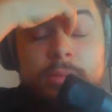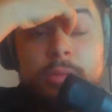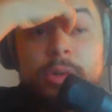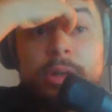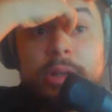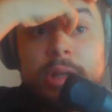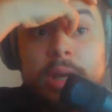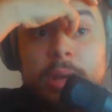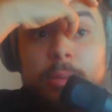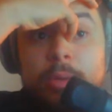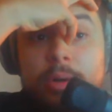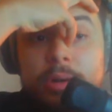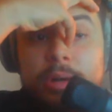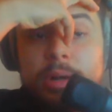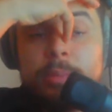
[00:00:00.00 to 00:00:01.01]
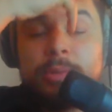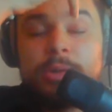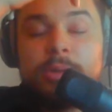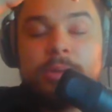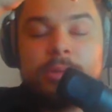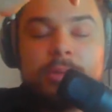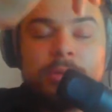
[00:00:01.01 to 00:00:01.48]
Look at the M1 and
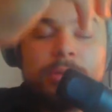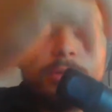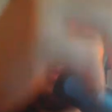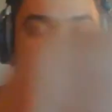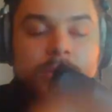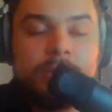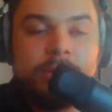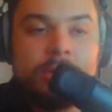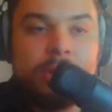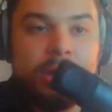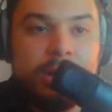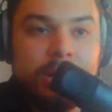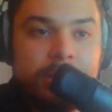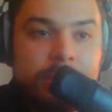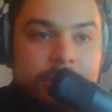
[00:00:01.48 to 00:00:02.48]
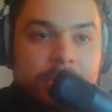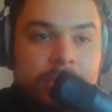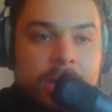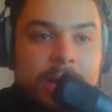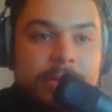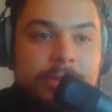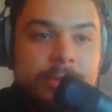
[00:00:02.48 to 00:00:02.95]
M2
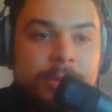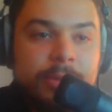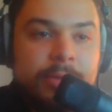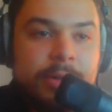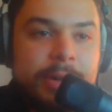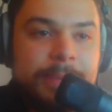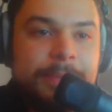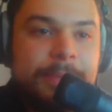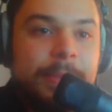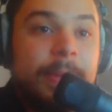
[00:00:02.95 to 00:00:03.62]
graphs from the Fed.